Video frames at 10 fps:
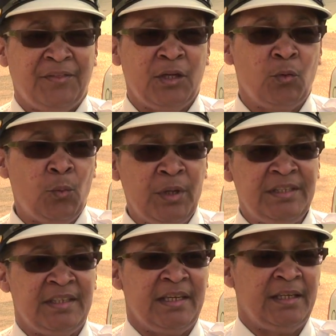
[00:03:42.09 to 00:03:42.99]
I think what we
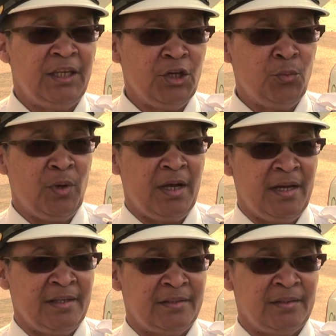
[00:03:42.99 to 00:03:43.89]
did here
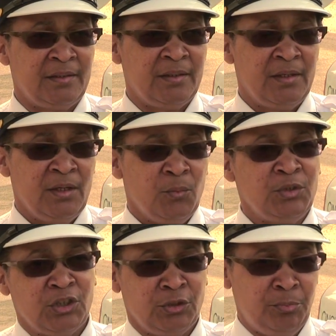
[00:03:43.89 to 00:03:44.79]
was
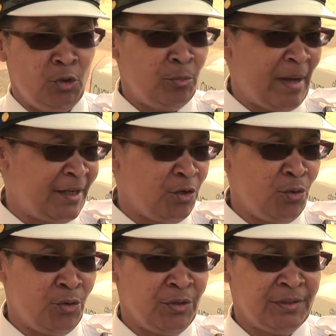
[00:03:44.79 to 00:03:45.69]
we took the bull by the
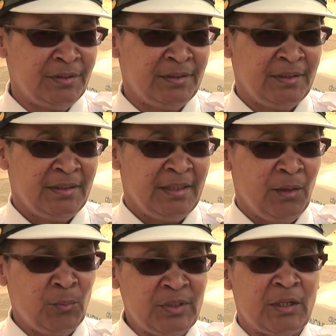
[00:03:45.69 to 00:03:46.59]
horn
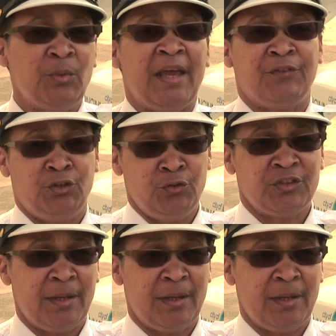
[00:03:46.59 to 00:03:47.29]
and we said we had to do